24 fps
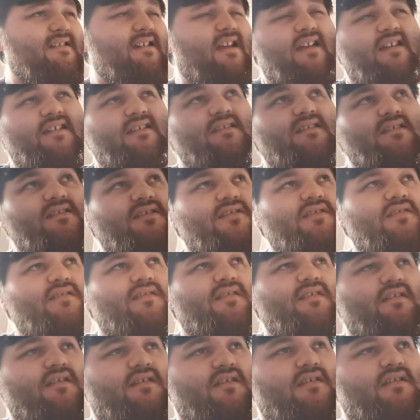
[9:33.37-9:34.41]
It's just
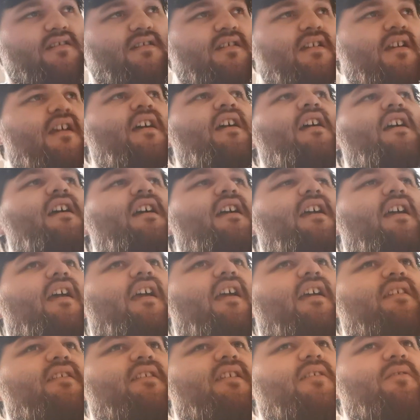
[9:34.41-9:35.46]

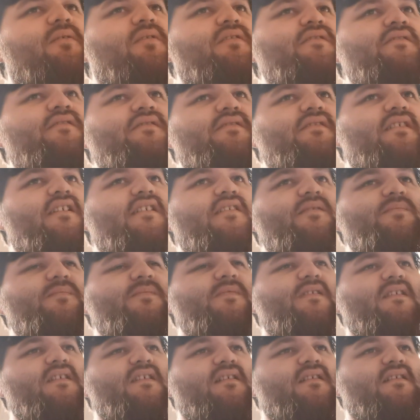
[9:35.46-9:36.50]
it's one of those
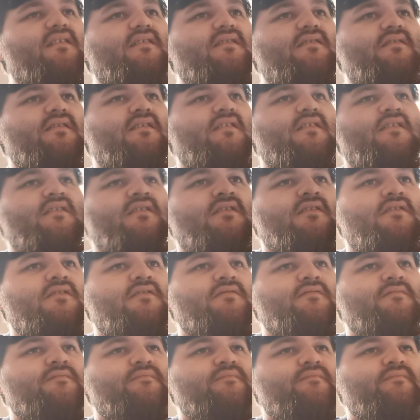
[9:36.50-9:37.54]
games that
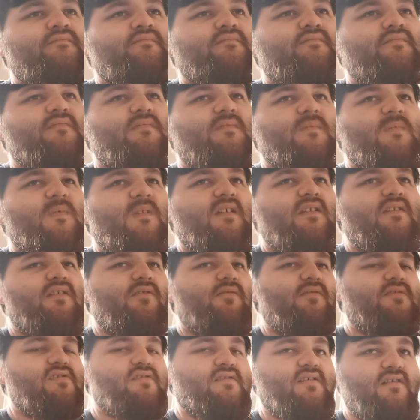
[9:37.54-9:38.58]
you
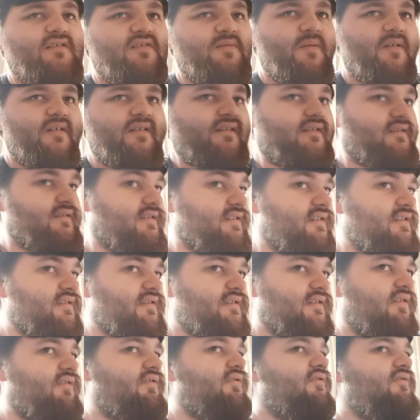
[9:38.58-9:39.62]
don't want to talk about
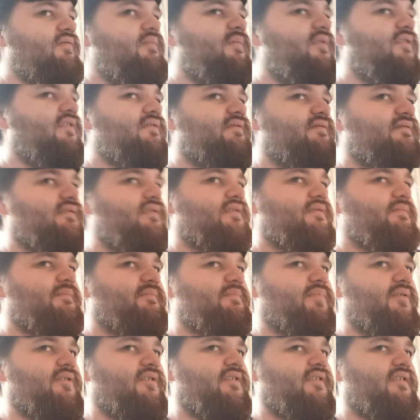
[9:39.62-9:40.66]
too much,
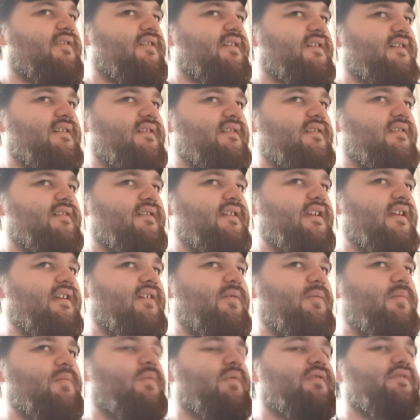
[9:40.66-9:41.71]
but
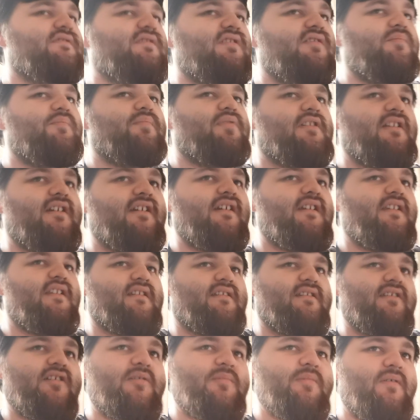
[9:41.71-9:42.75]
once you played a
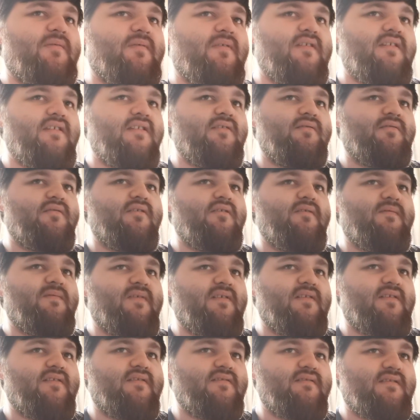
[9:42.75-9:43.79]
little bit of it, you do
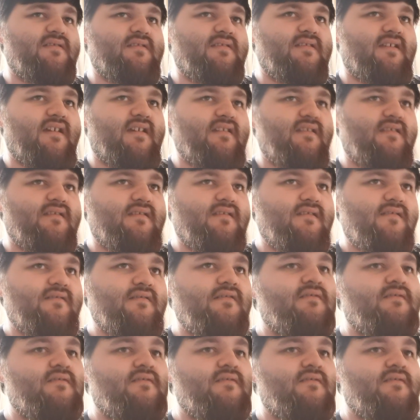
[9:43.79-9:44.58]
fully understand.